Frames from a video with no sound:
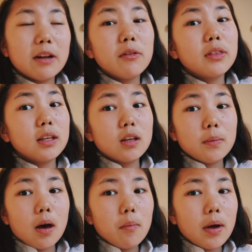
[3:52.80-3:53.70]
I don't think
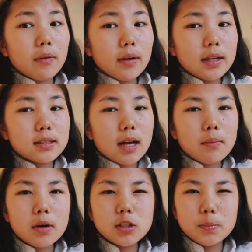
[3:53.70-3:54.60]
about my race that
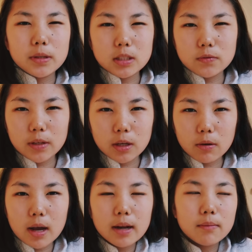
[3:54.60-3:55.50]
much, but this video
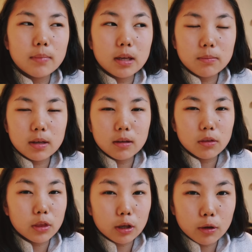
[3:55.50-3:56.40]
kind of made me
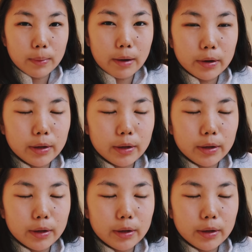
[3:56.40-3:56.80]
think about